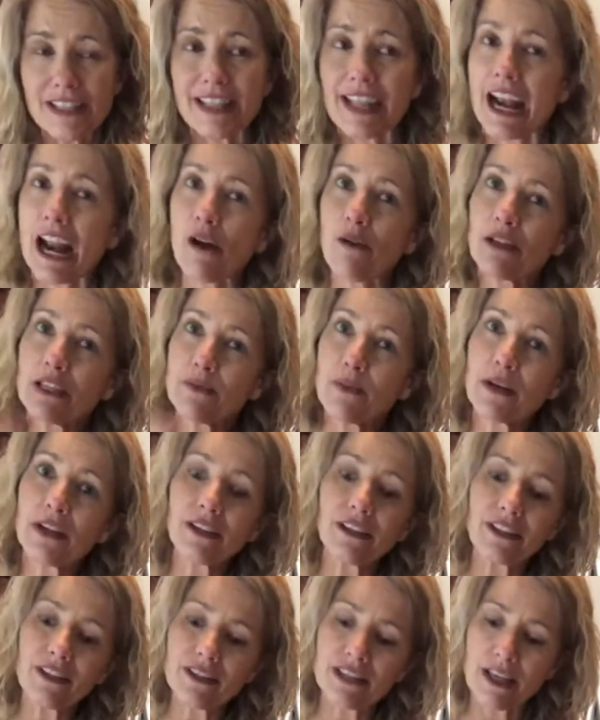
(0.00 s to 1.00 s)
I always put a
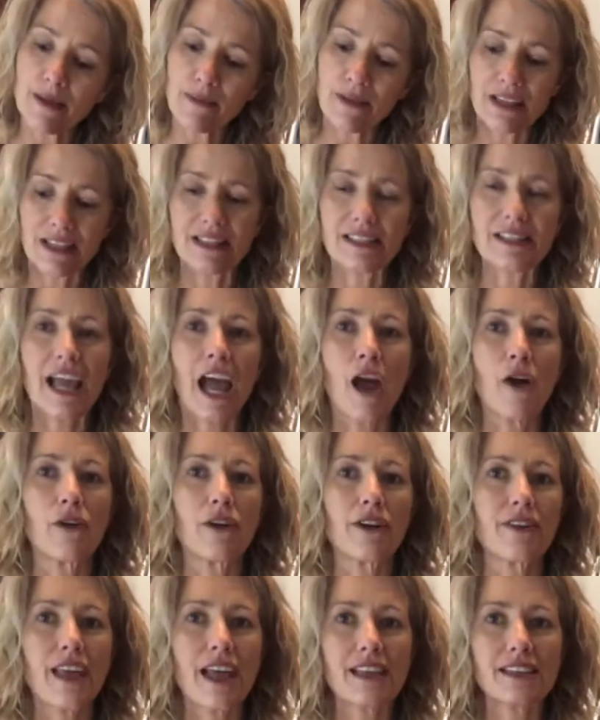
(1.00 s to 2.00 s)
little something
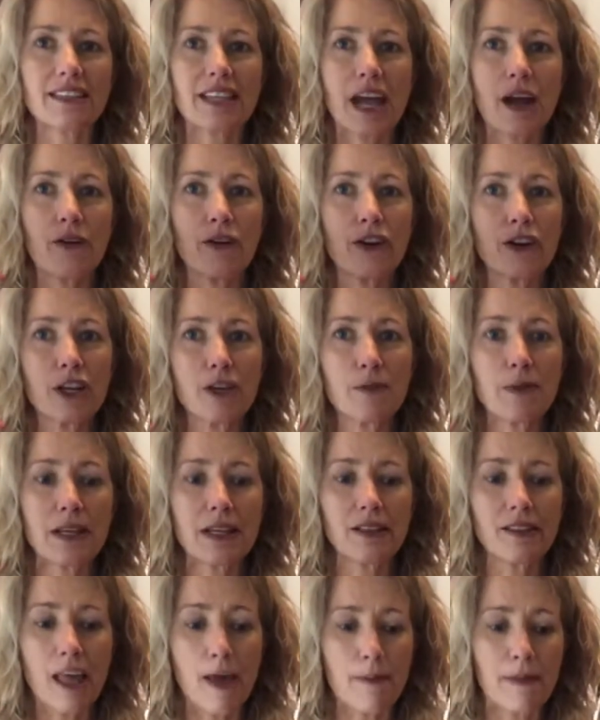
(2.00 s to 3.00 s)
sour. That sour could be
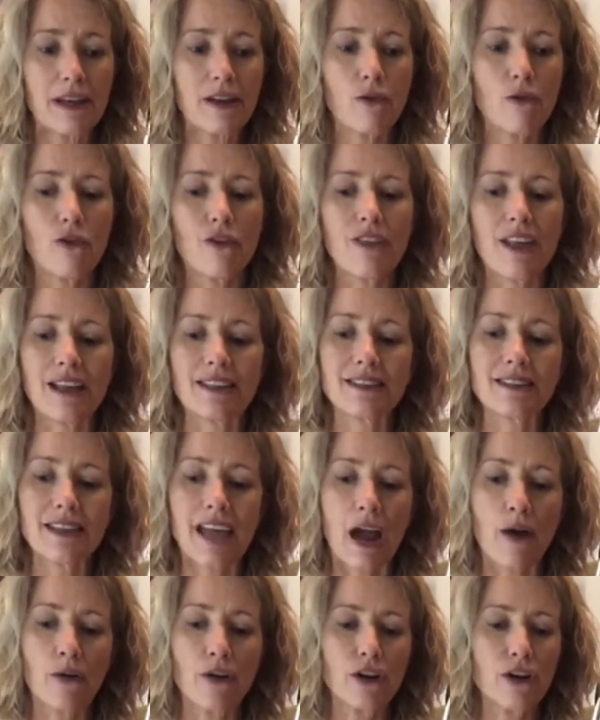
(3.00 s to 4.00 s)
a lemon, or that
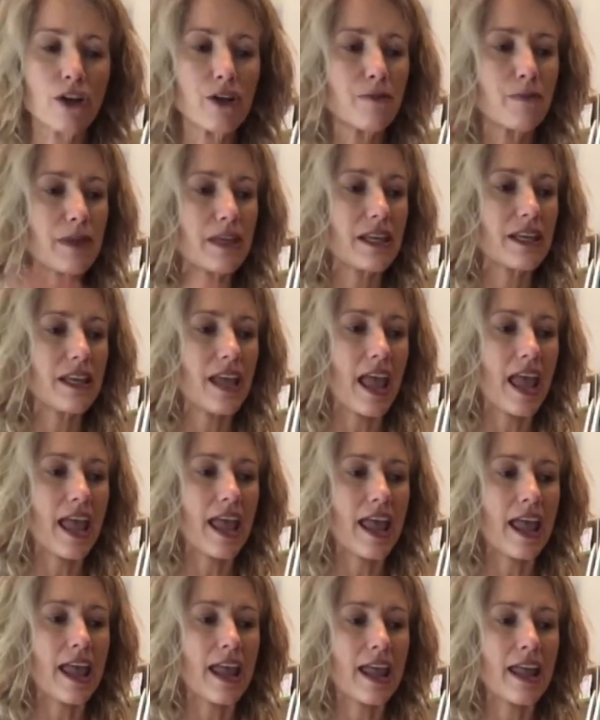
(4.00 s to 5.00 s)
sour could be
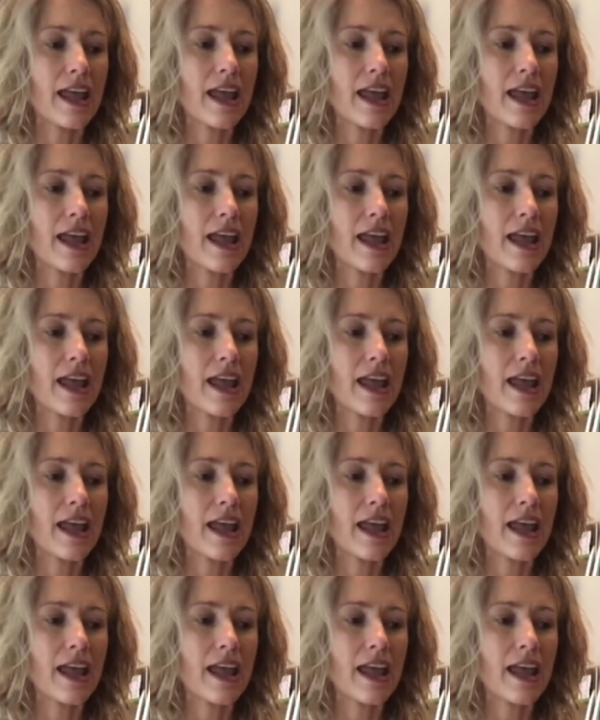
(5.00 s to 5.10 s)
a